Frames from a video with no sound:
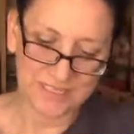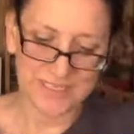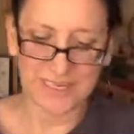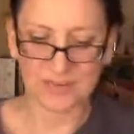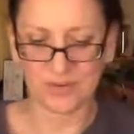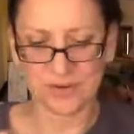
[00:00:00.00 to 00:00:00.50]
to
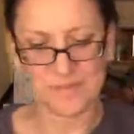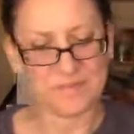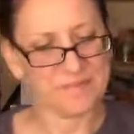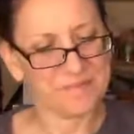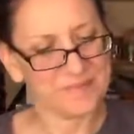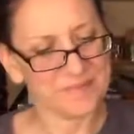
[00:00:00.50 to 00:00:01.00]
center it.
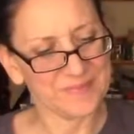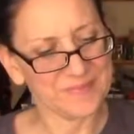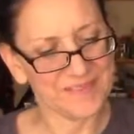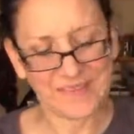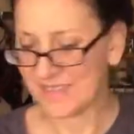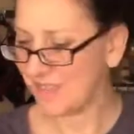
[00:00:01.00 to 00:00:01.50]

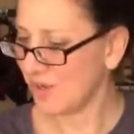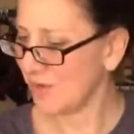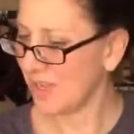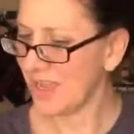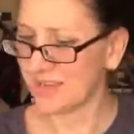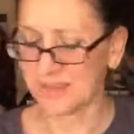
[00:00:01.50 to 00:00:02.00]
No
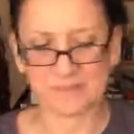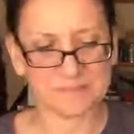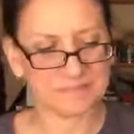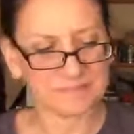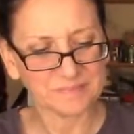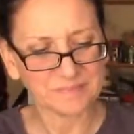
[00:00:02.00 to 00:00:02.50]
luck.
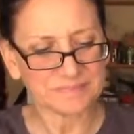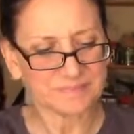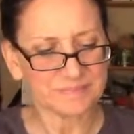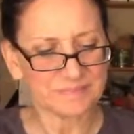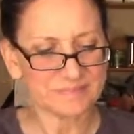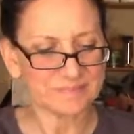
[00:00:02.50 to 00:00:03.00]

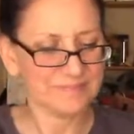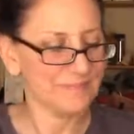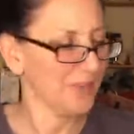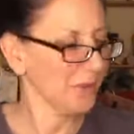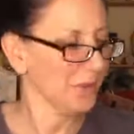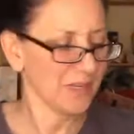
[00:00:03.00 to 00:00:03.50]

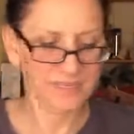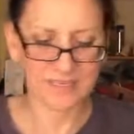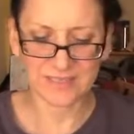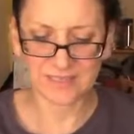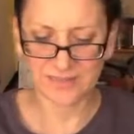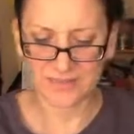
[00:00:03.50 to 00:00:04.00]
No luck
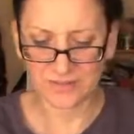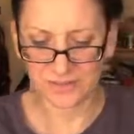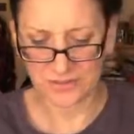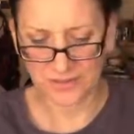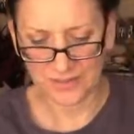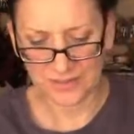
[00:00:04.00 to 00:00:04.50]
getting it
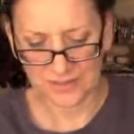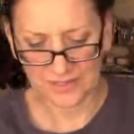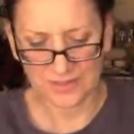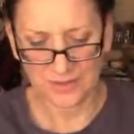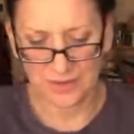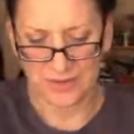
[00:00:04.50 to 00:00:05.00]
centered.
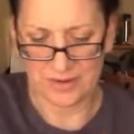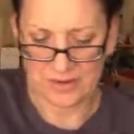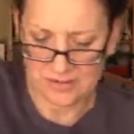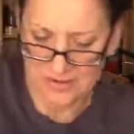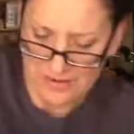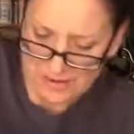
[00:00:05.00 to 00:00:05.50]
Okay.
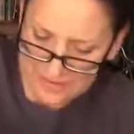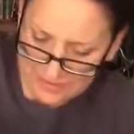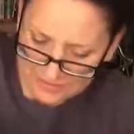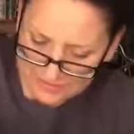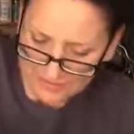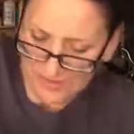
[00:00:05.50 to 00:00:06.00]

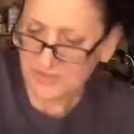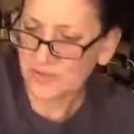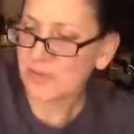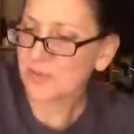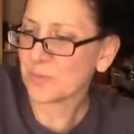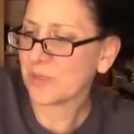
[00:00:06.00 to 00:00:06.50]

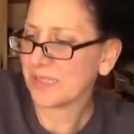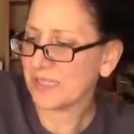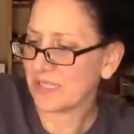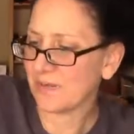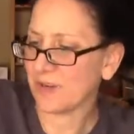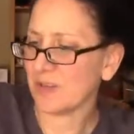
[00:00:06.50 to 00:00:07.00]
Centering's really
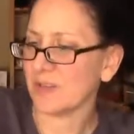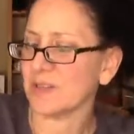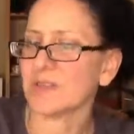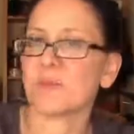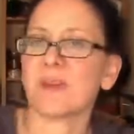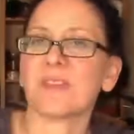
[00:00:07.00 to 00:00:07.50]
difficult,
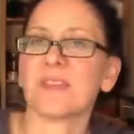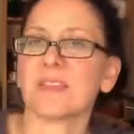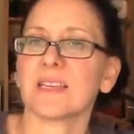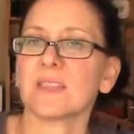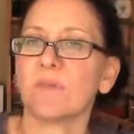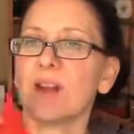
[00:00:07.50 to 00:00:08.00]
so I think
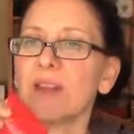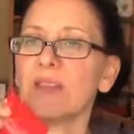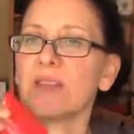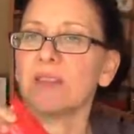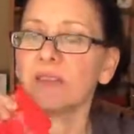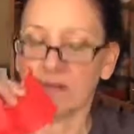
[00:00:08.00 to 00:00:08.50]
that's why
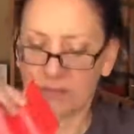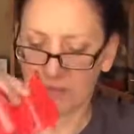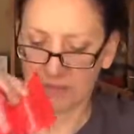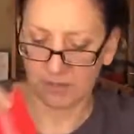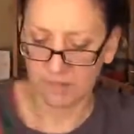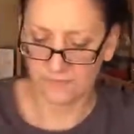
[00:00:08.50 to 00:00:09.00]
they
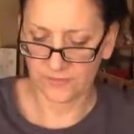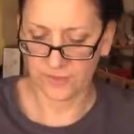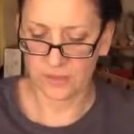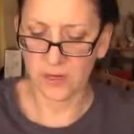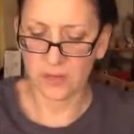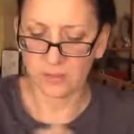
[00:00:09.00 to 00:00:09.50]
give
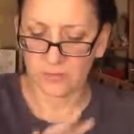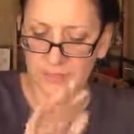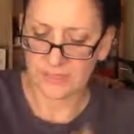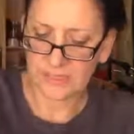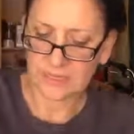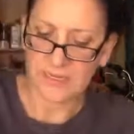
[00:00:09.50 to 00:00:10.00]
collaring
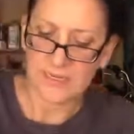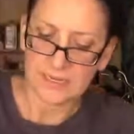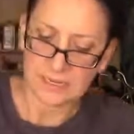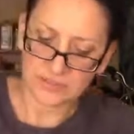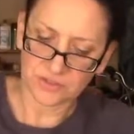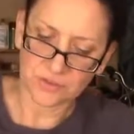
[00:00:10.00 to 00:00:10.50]

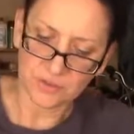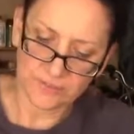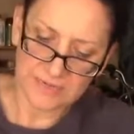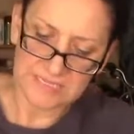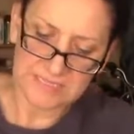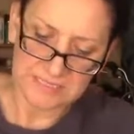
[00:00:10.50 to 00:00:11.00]
extra
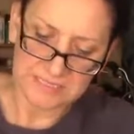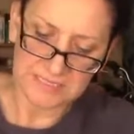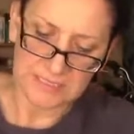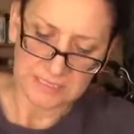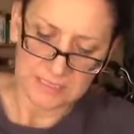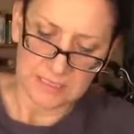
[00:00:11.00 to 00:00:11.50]

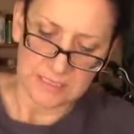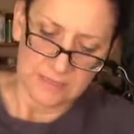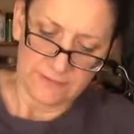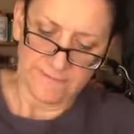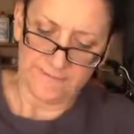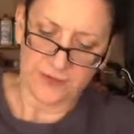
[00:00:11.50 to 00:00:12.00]
devices
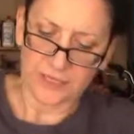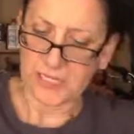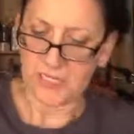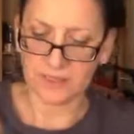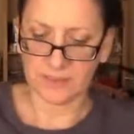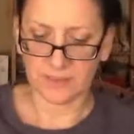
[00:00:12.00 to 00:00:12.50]
for
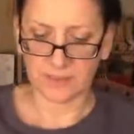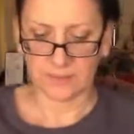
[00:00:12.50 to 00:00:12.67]
kids.